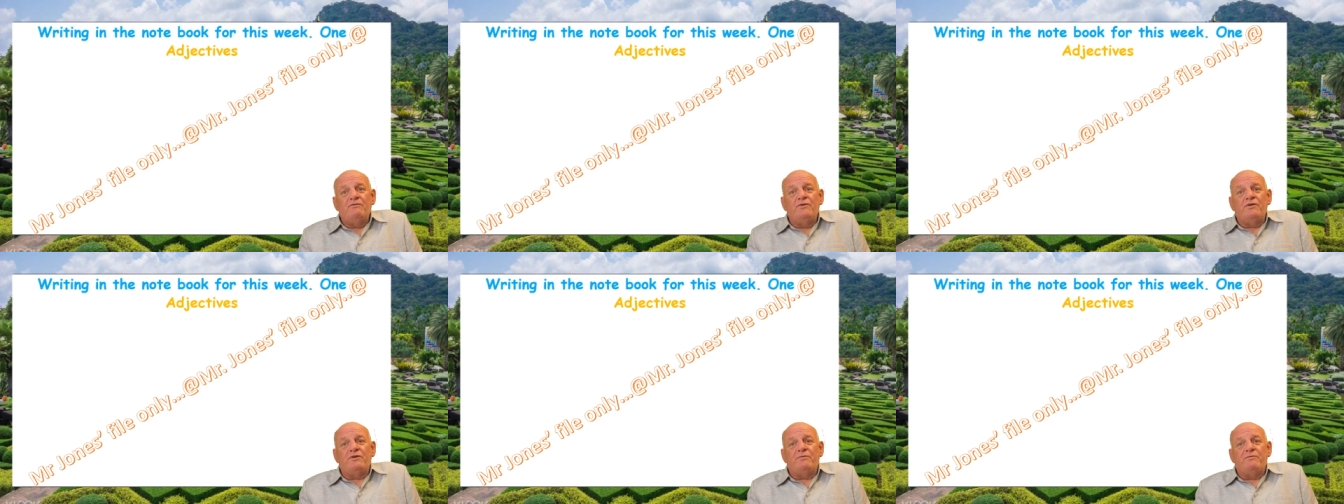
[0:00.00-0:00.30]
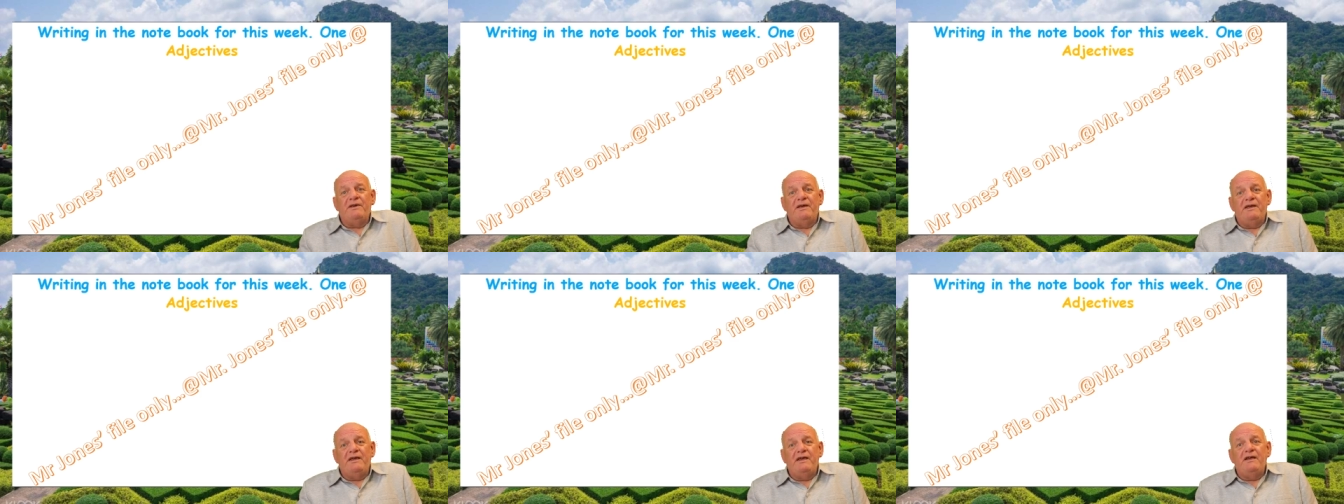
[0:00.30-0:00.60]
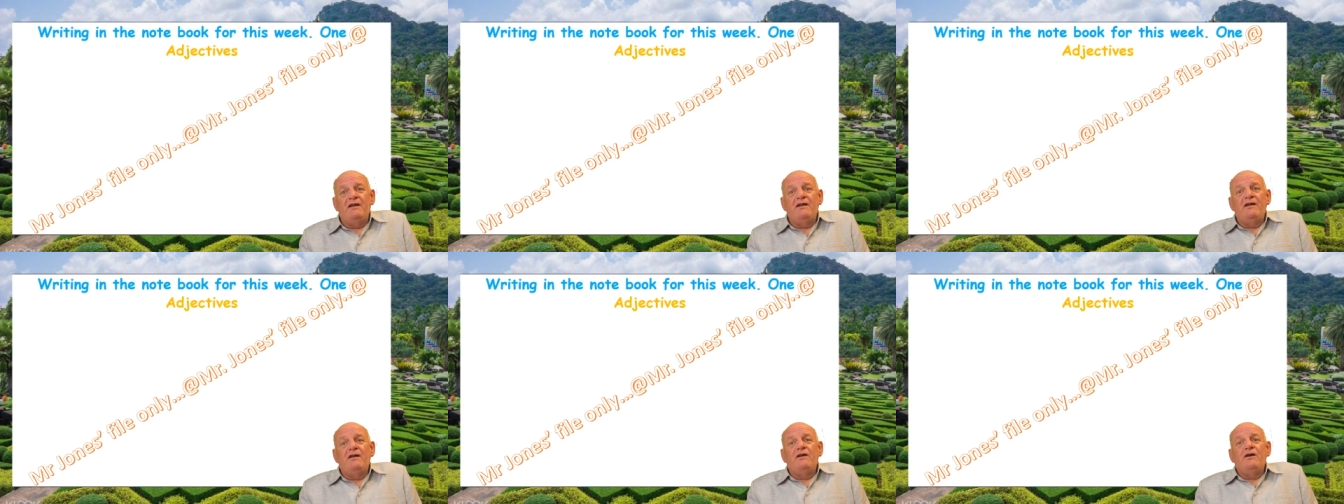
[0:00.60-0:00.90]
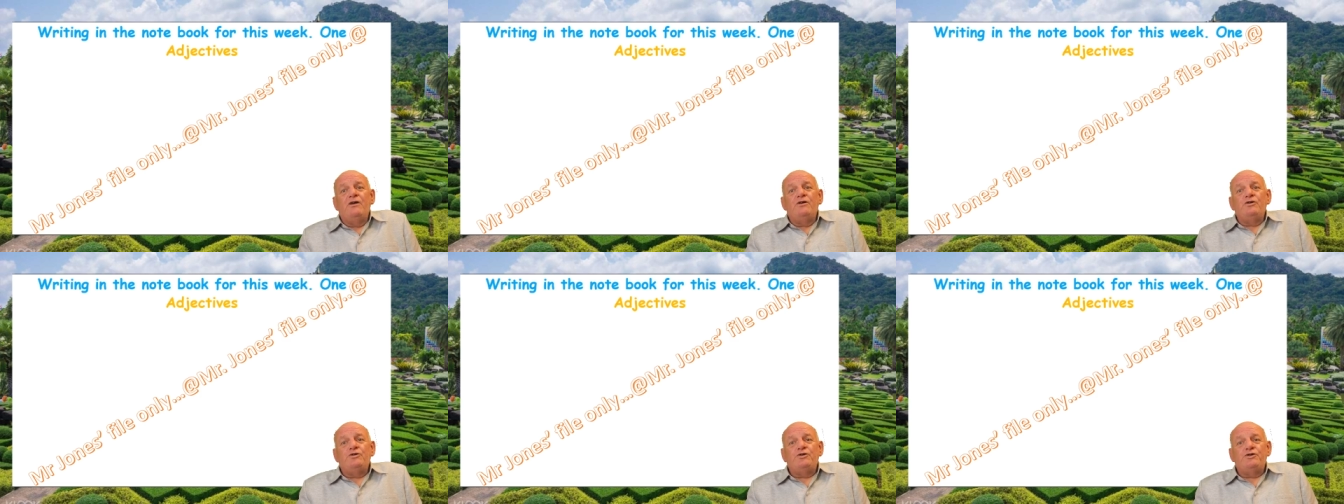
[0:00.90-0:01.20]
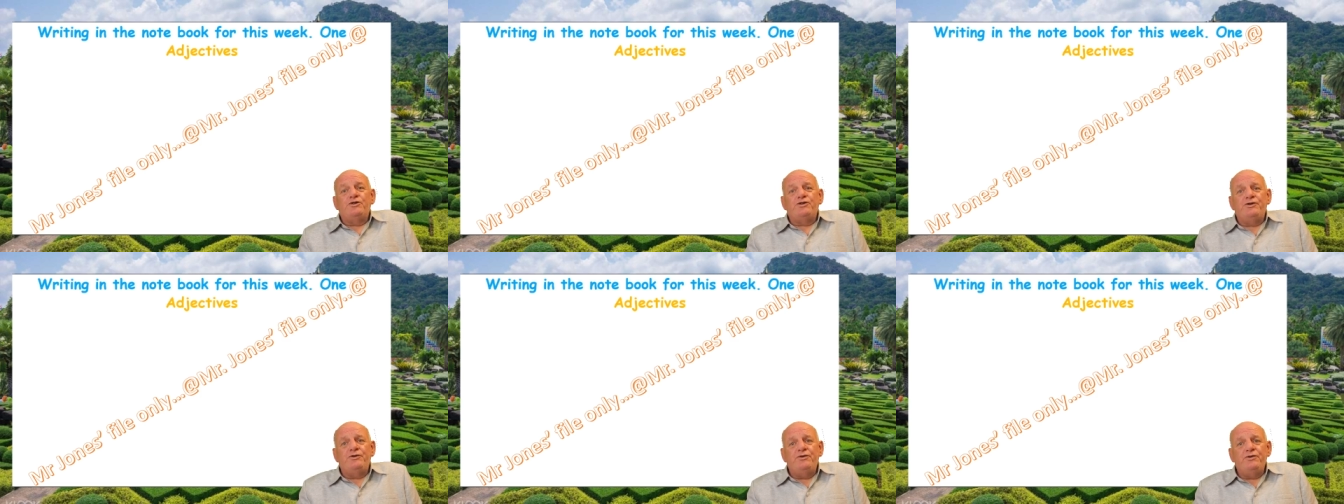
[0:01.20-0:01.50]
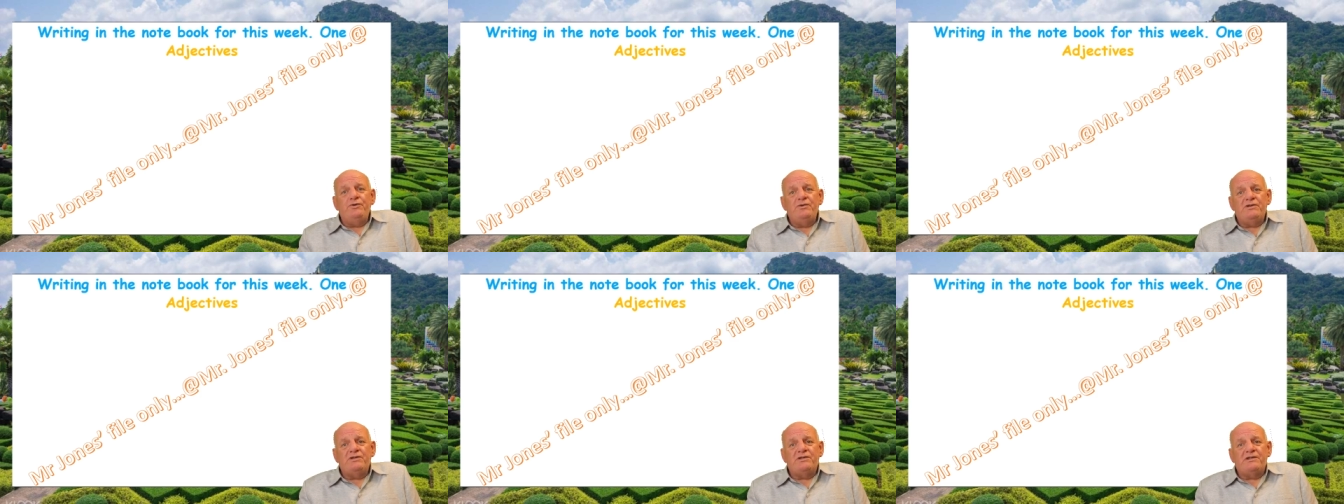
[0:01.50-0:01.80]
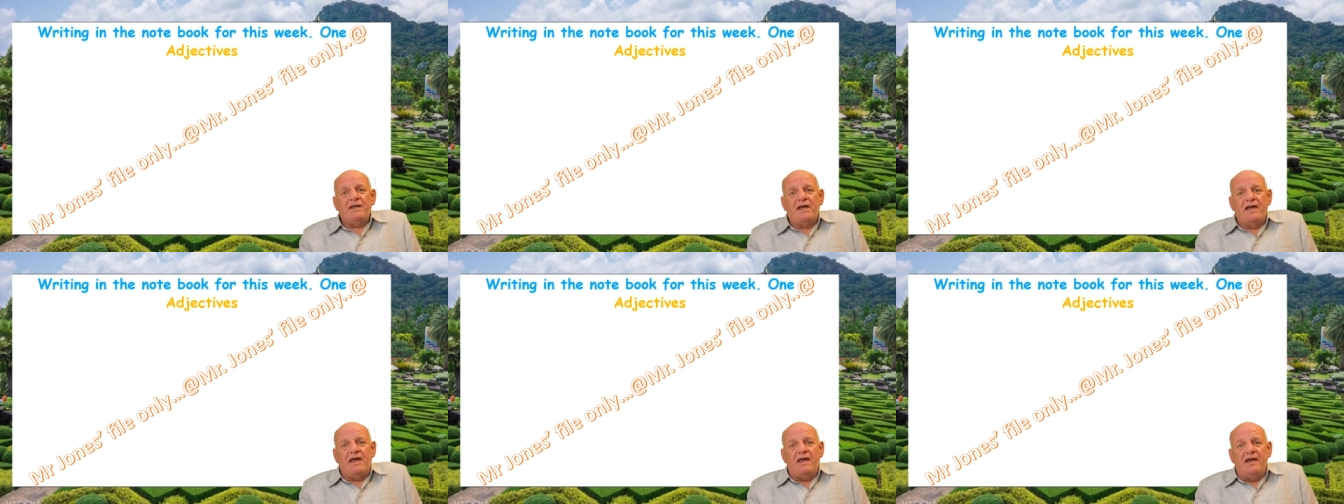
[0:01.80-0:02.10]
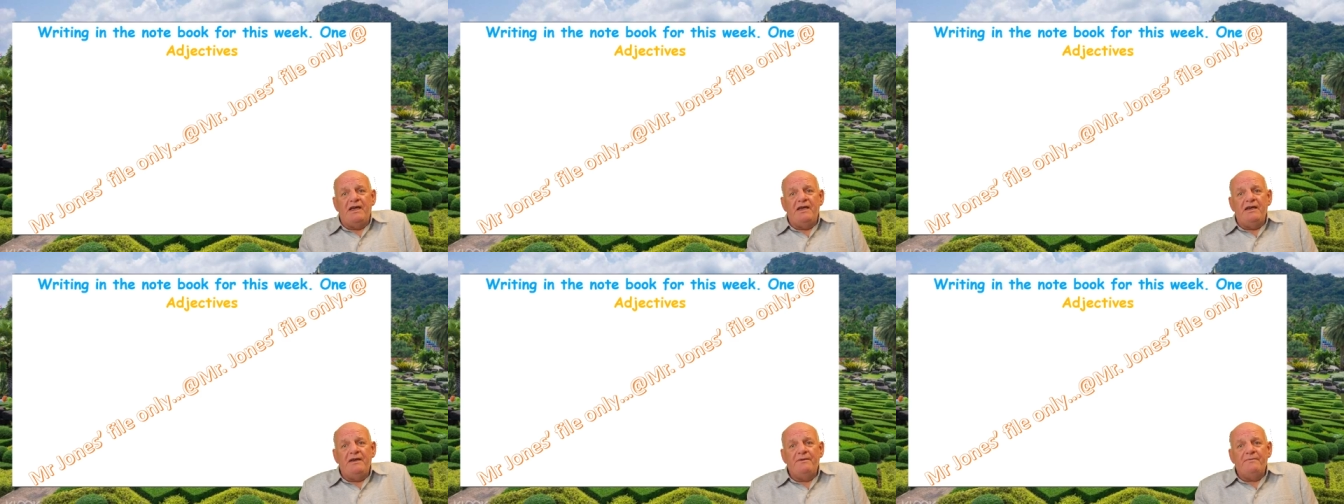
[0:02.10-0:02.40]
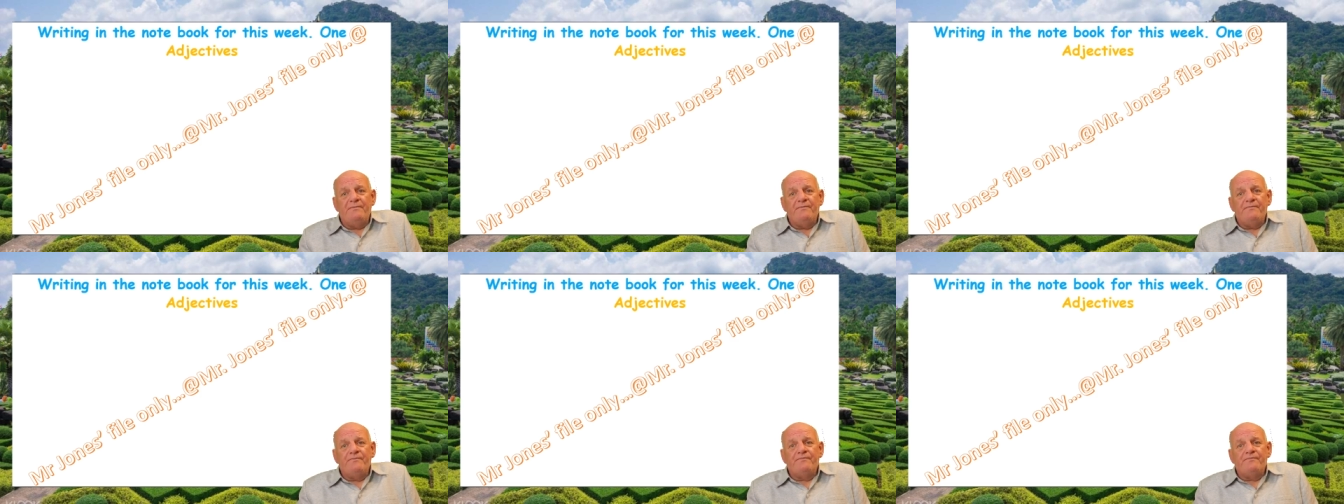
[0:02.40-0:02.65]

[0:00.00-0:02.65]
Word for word: would be Tuesday,